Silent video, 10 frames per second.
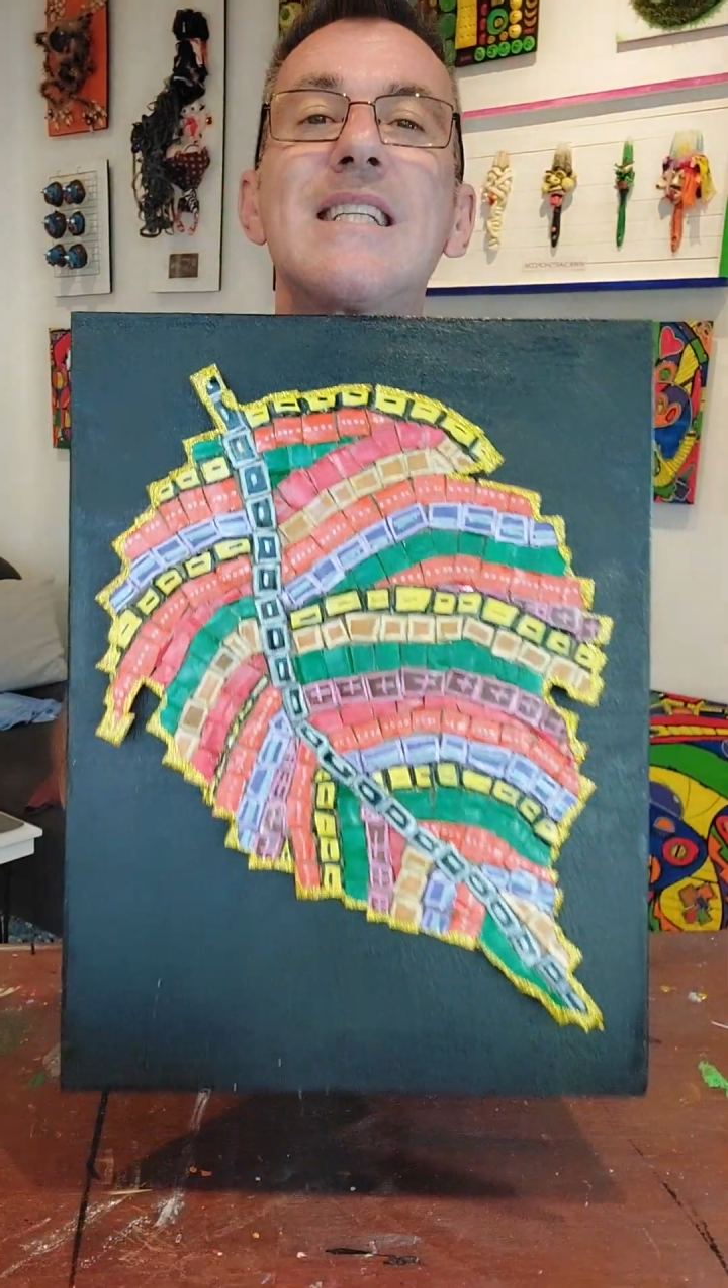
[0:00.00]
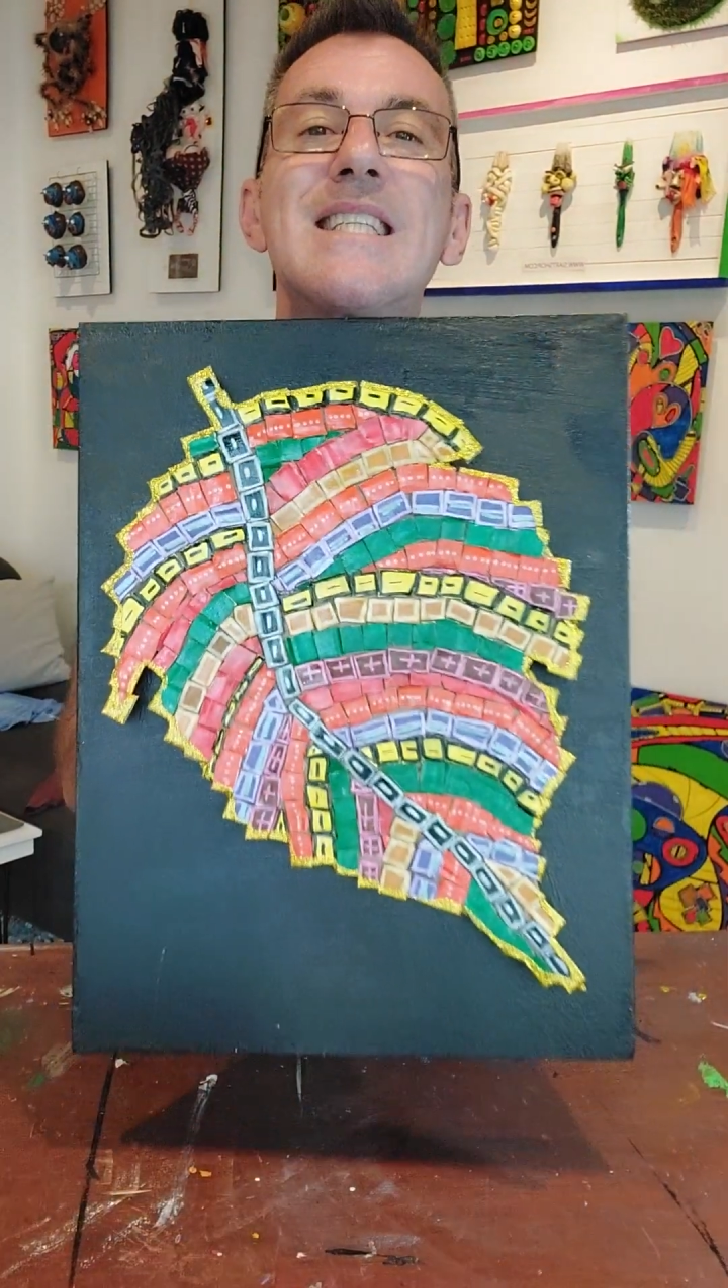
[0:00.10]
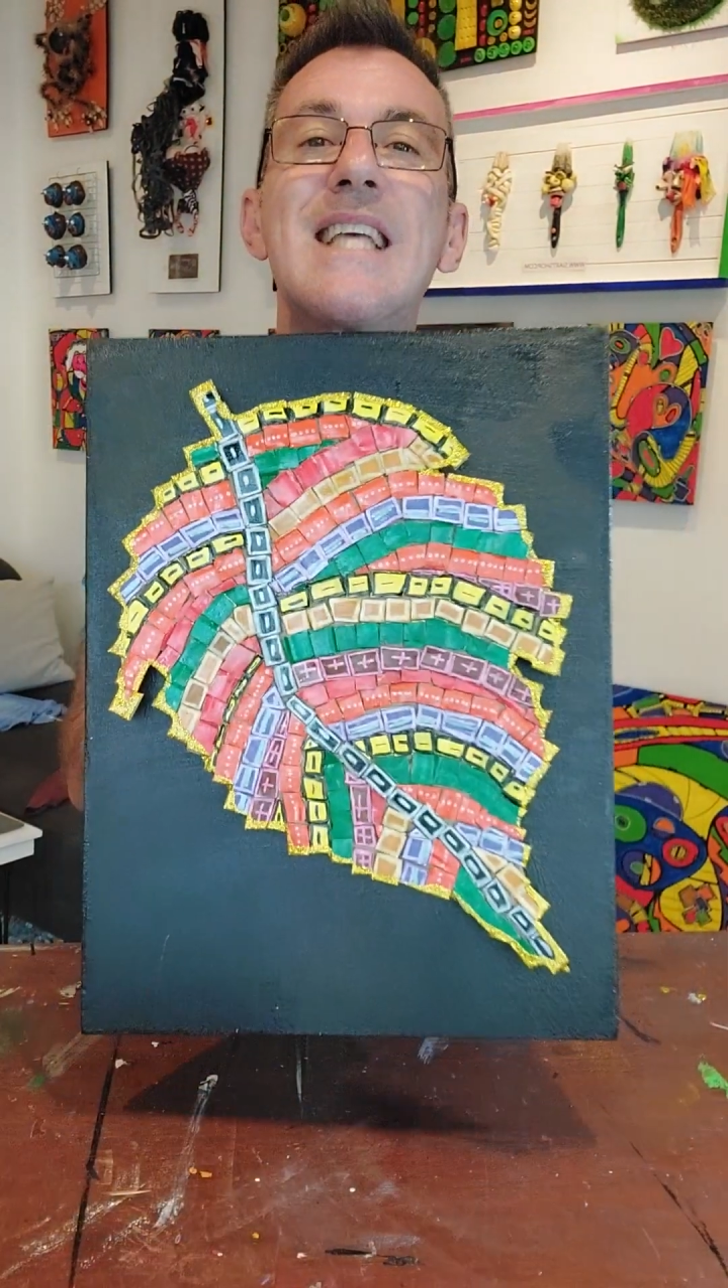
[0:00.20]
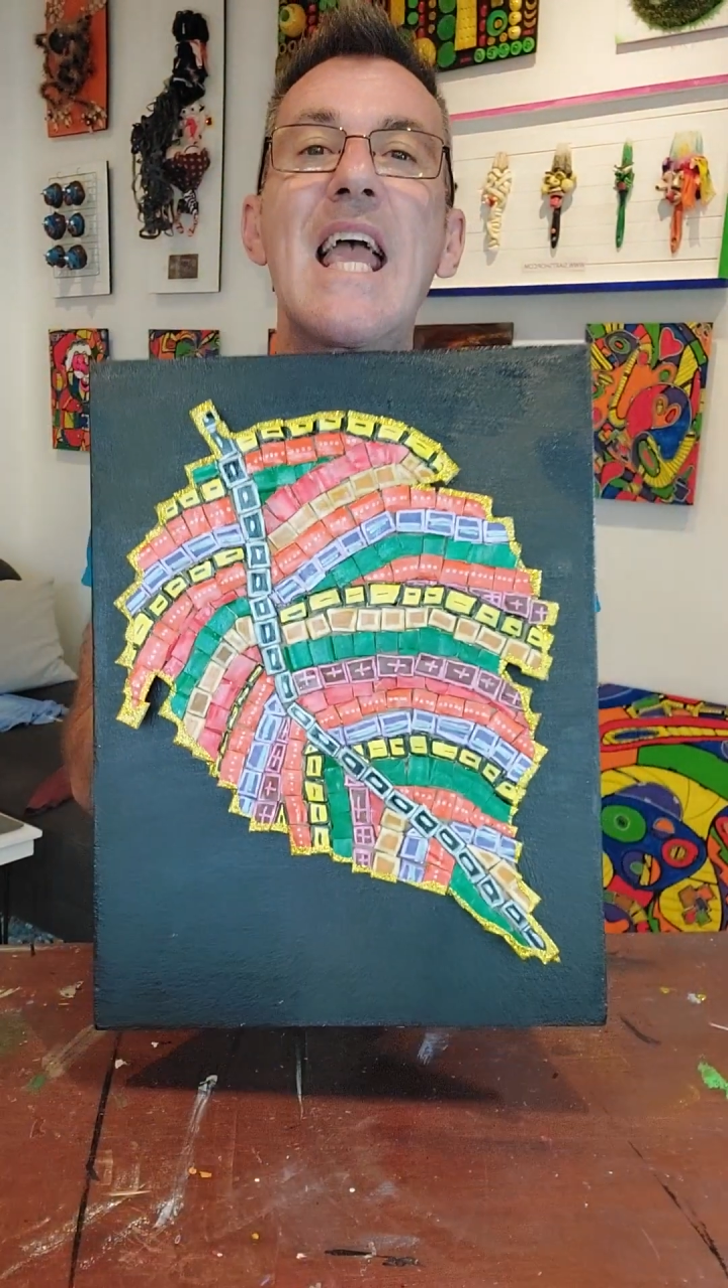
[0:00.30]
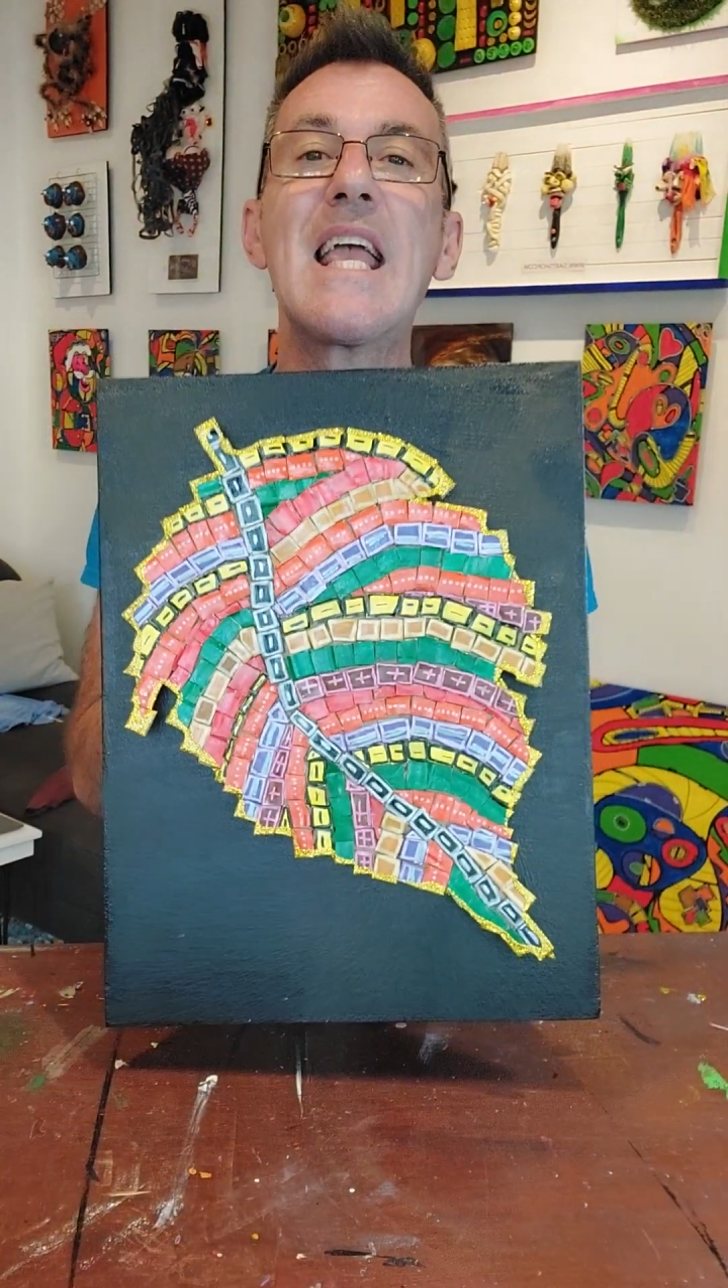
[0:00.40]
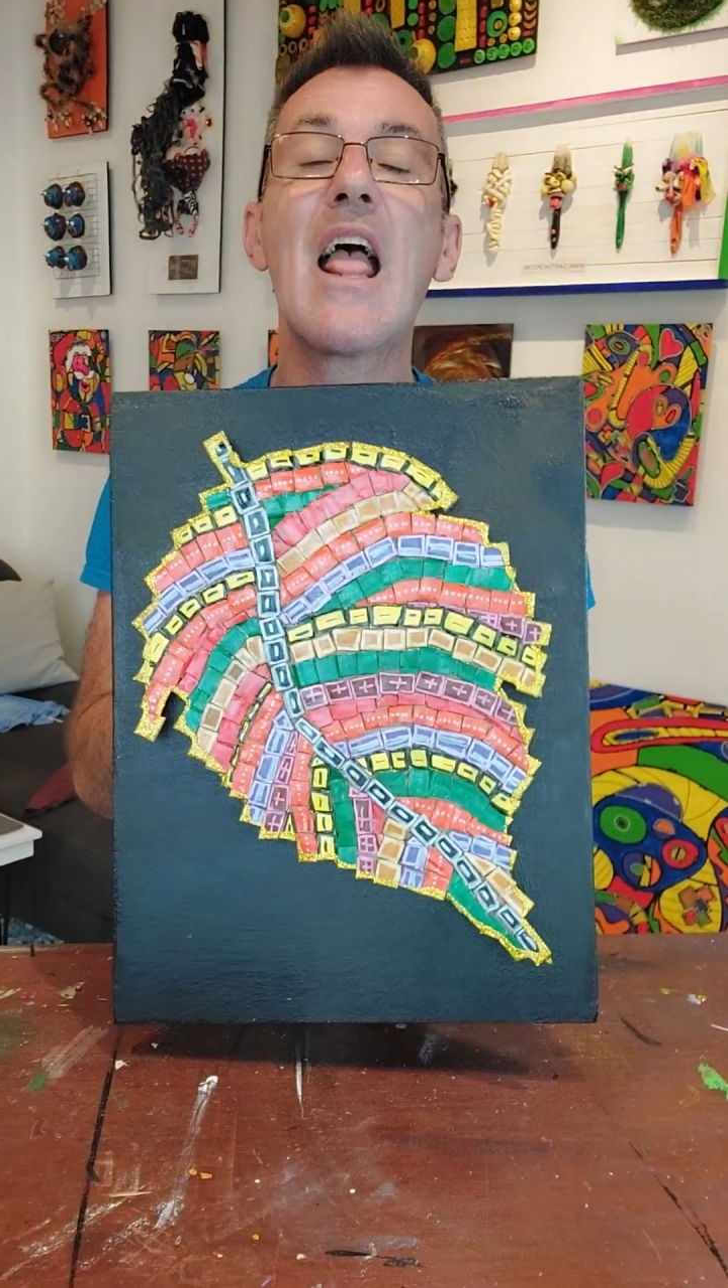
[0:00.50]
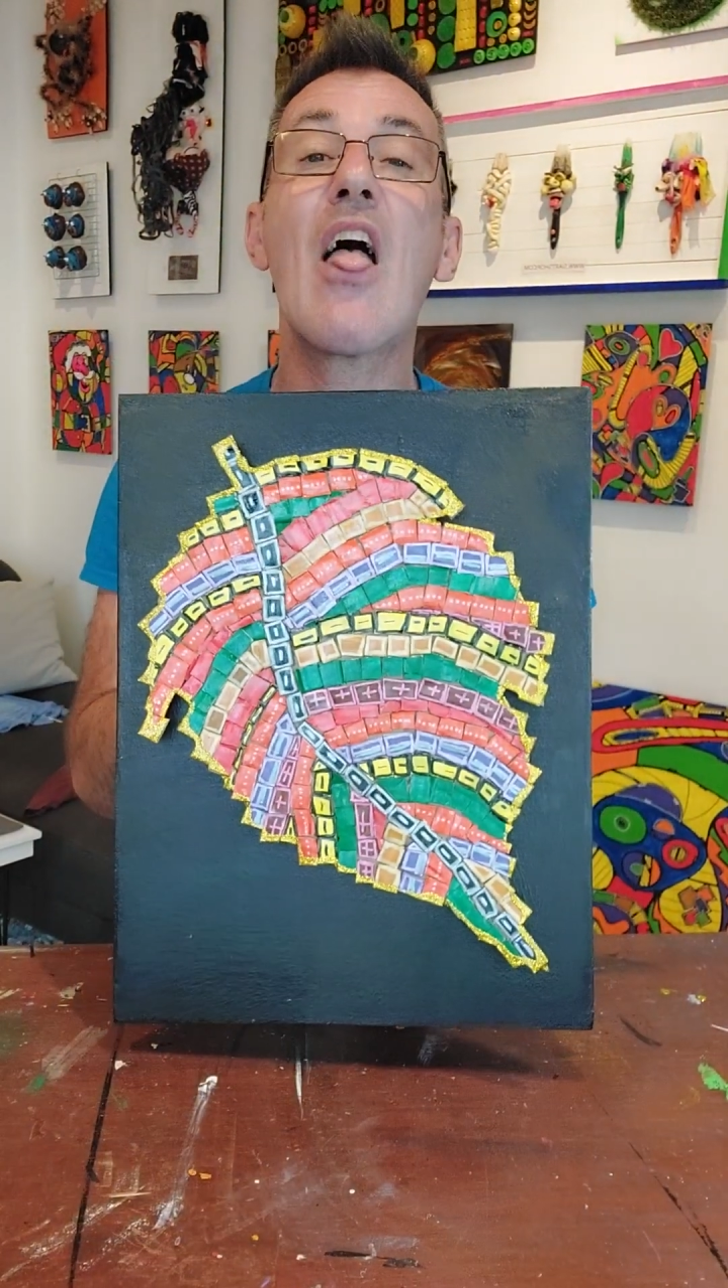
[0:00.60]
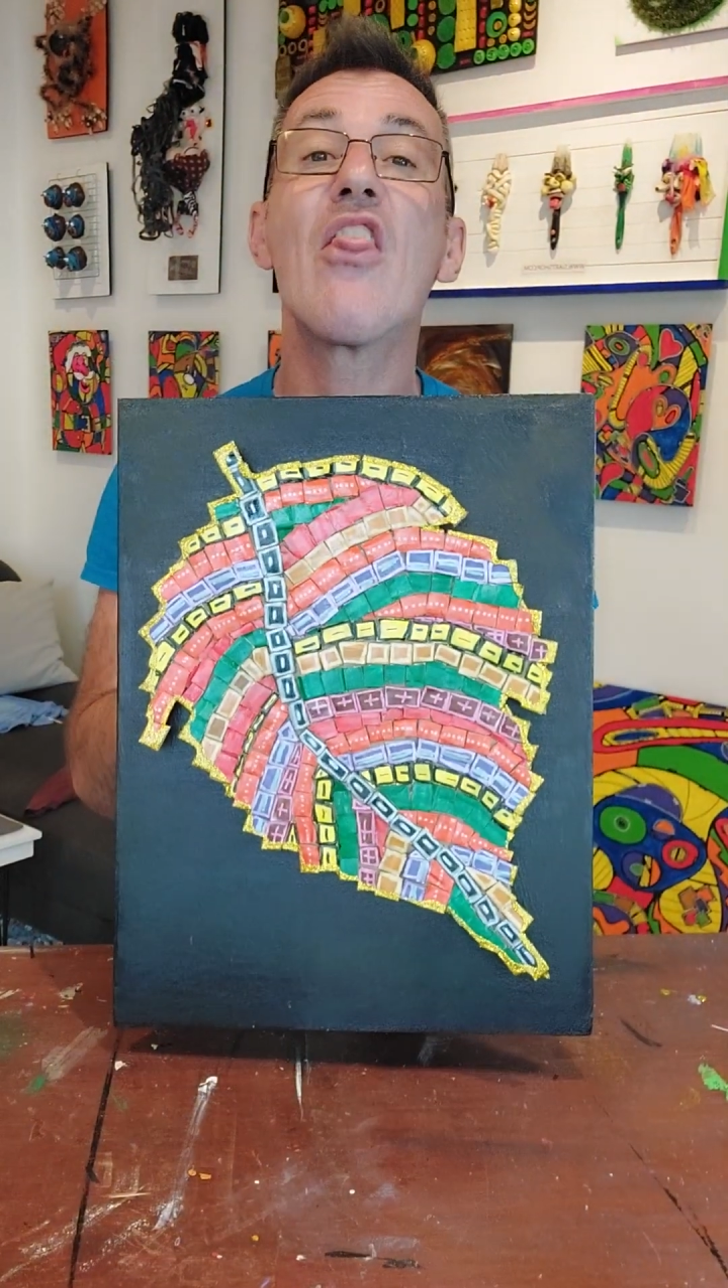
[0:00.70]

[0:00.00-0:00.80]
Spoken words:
to say